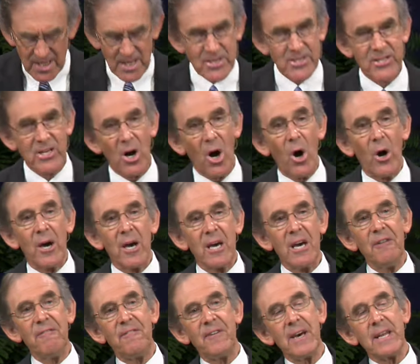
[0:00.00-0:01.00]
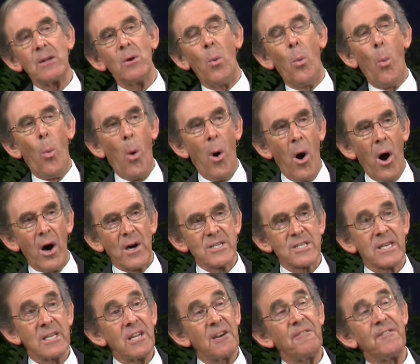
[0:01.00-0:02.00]
So if it
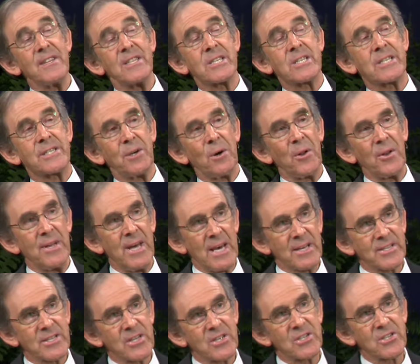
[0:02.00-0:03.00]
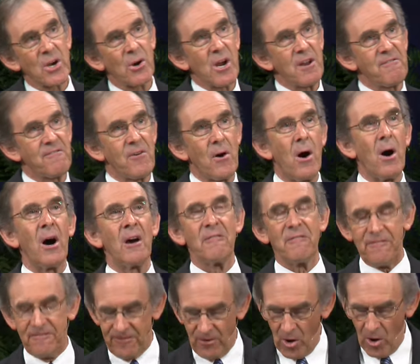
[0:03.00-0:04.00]
was, and if it's still necessary for
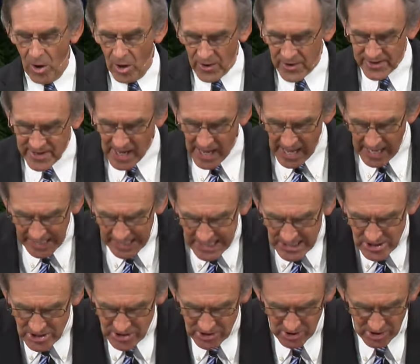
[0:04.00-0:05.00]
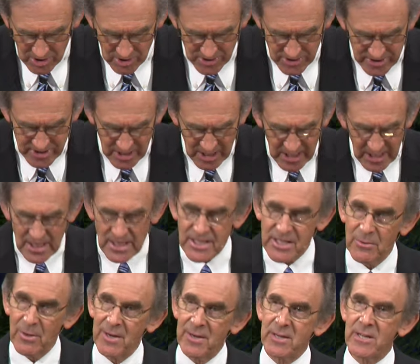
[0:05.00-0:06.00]
unfallen angels
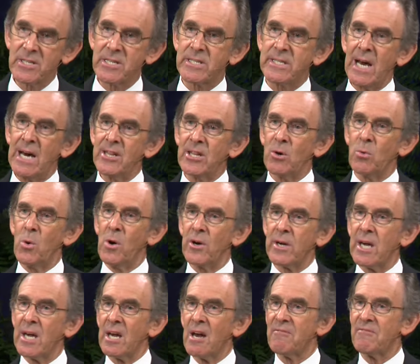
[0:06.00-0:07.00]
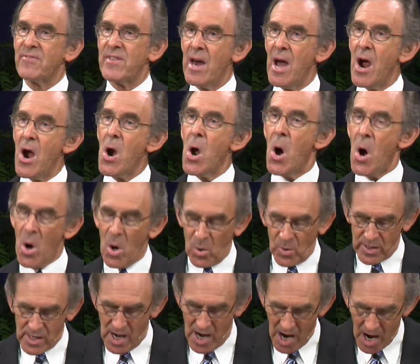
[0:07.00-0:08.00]
to understand the working of their
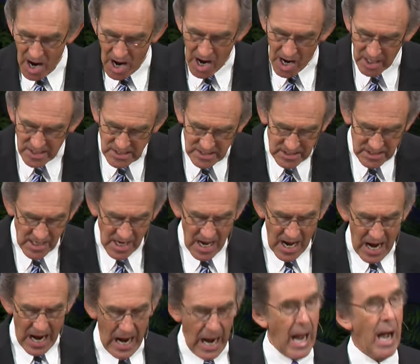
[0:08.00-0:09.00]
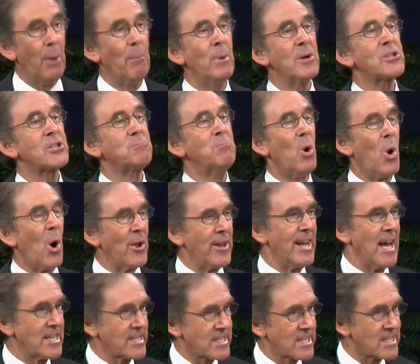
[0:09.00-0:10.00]
own hearts, how much more
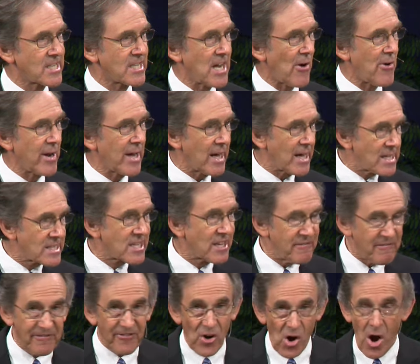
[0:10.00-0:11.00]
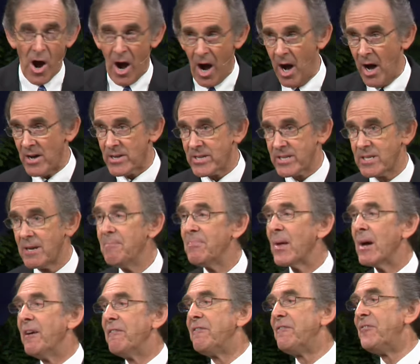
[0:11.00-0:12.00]
necessary is it for us,
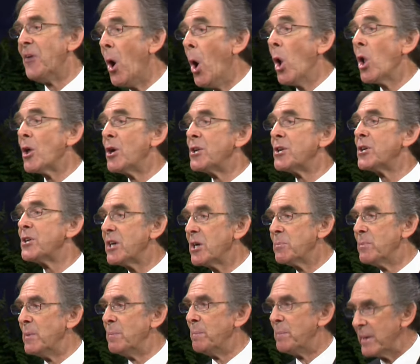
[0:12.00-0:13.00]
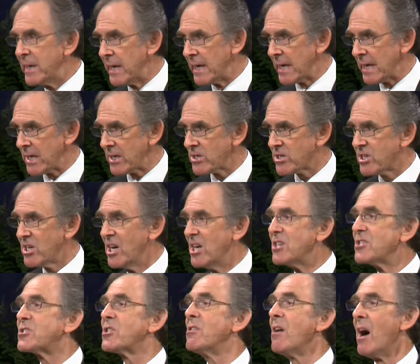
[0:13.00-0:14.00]
fallen human beings,
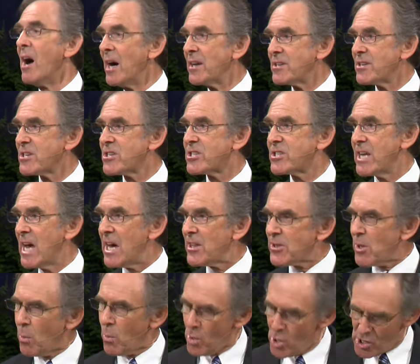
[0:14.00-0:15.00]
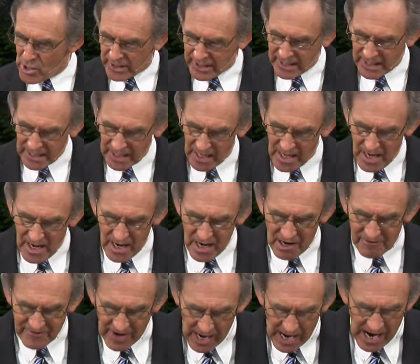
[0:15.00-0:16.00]
to understand the working
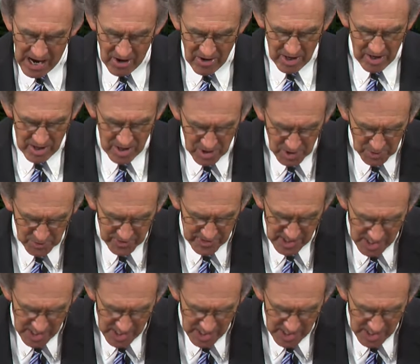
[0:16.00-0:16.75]
of our own